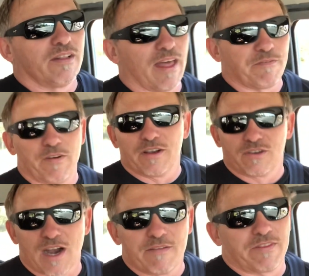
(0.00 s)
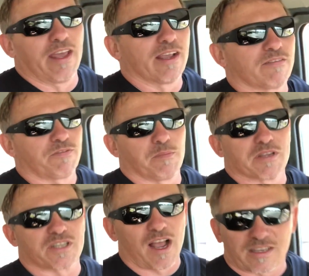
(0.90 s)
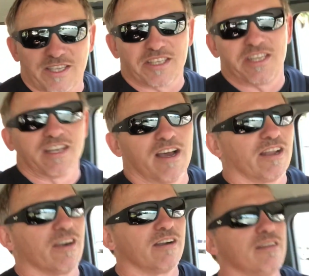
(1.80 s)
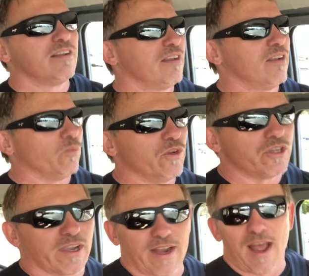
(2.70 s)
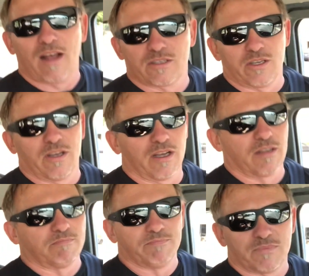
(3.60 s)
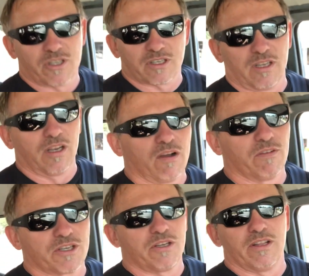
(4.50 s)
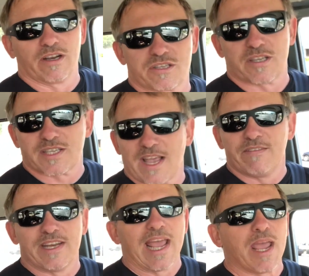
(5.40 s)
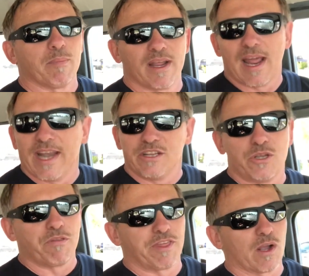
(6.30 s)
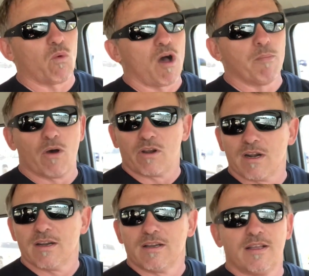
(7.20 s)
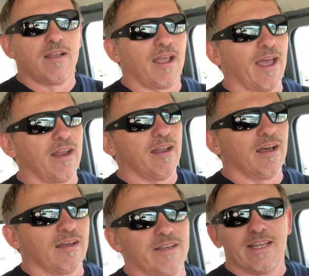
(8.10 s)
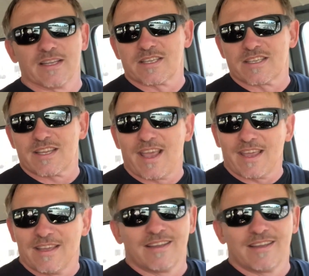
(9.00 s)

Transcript: That fun to drive thing. From the stock 1600, we took it out to just a little over 2 liters. It's a 78 by 92 thick wall motor, and needless to say,